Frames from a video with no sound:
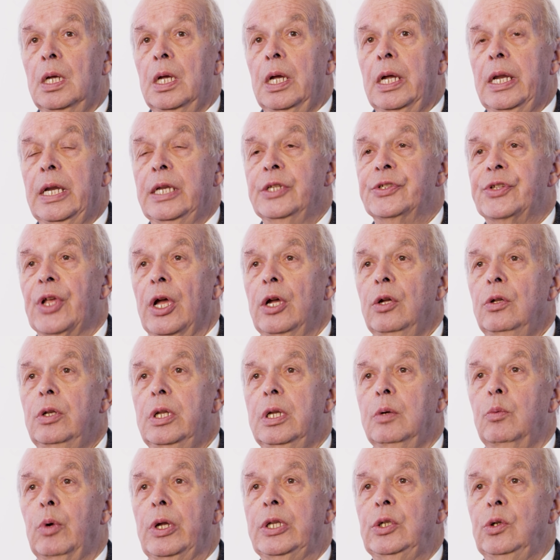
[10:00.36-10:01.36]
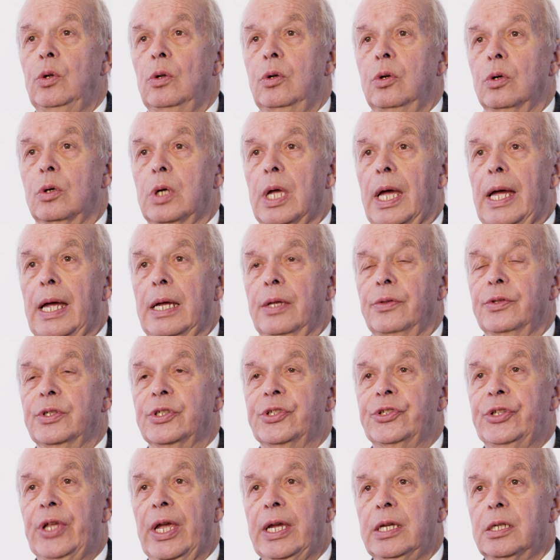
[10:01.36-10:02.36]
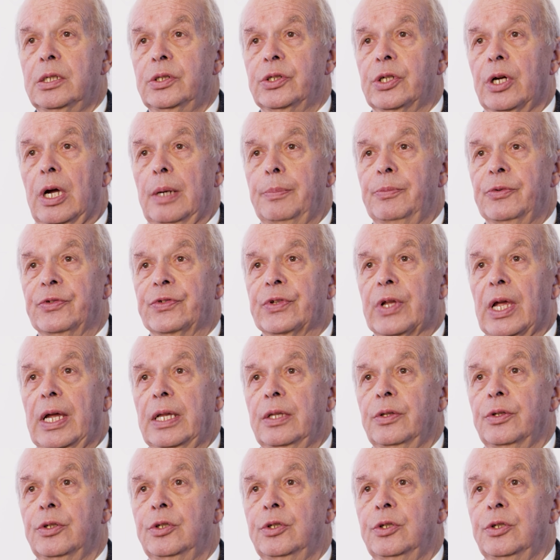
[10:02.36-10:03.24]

And it's only when you look at the second type of scan,